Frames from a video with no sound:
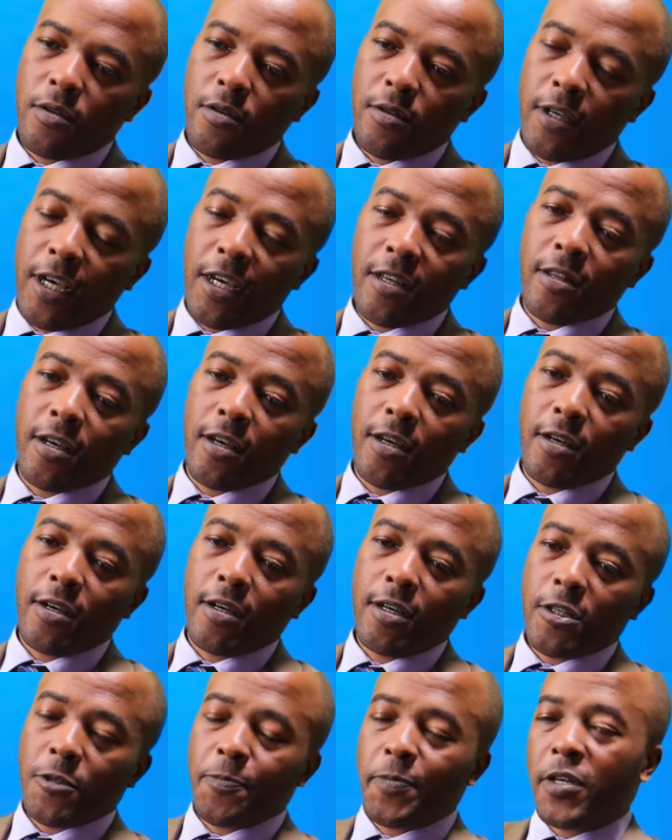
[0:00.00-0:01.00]
The other
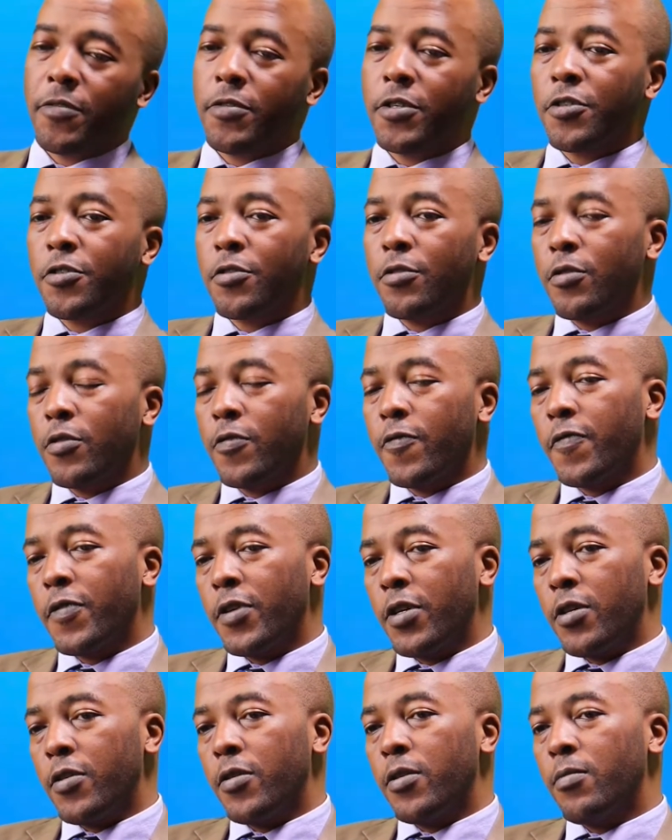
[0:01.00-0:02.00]
aspiration of
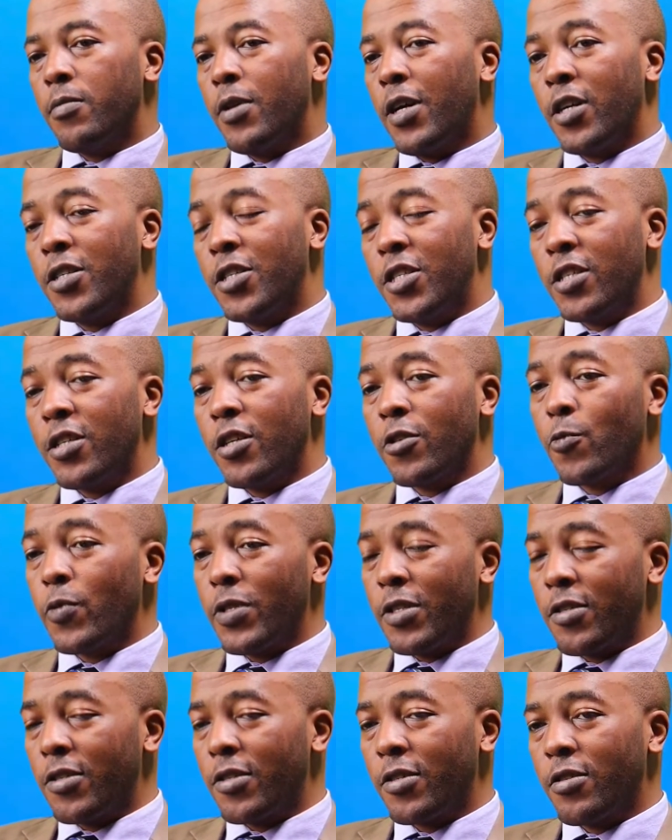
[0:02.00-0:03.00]
Agenda
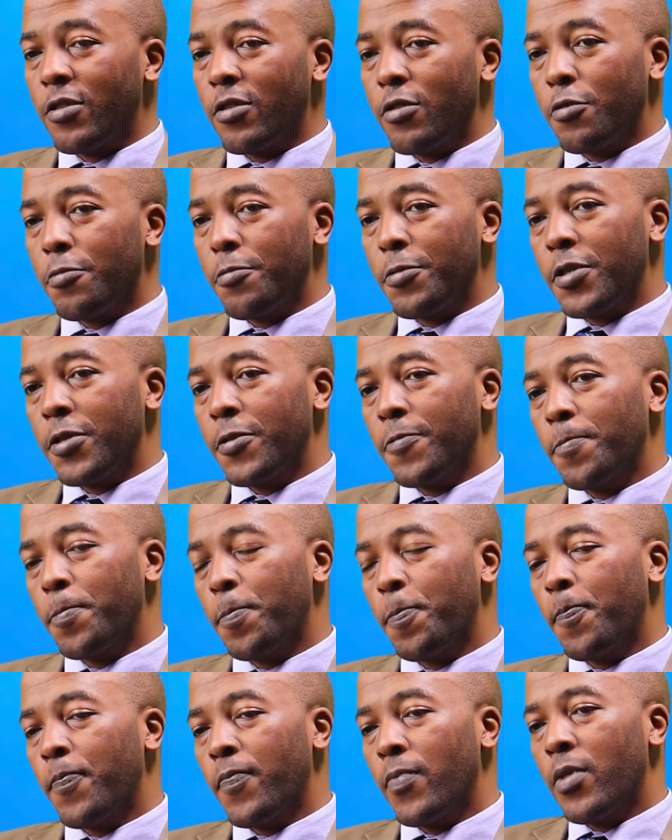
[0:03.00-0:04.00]
2063
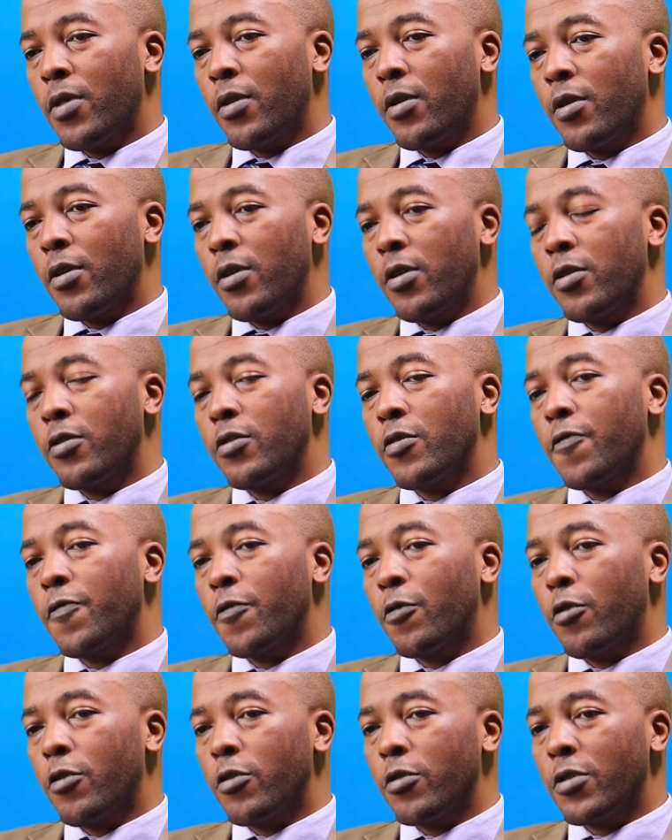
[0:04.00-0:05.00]
is,
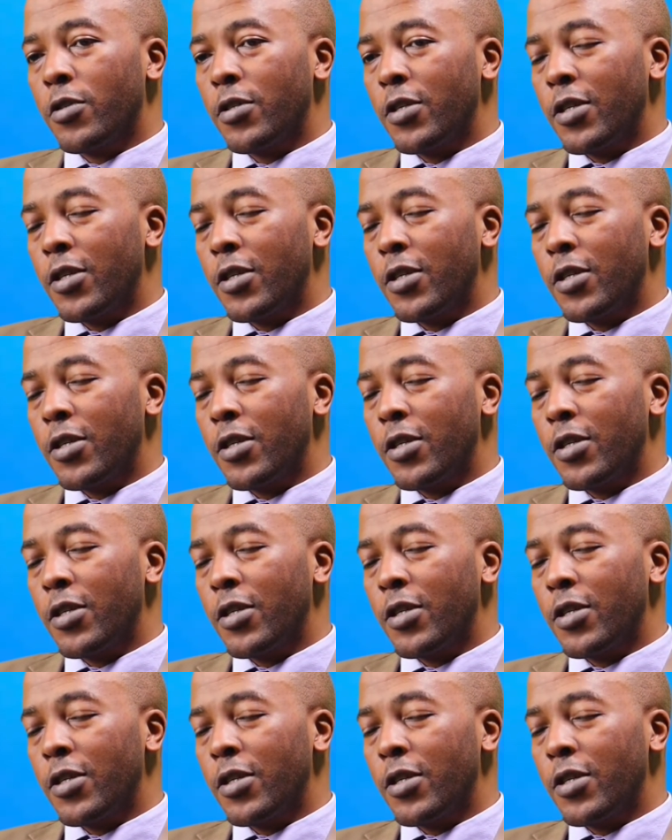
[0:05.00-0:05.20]
of course,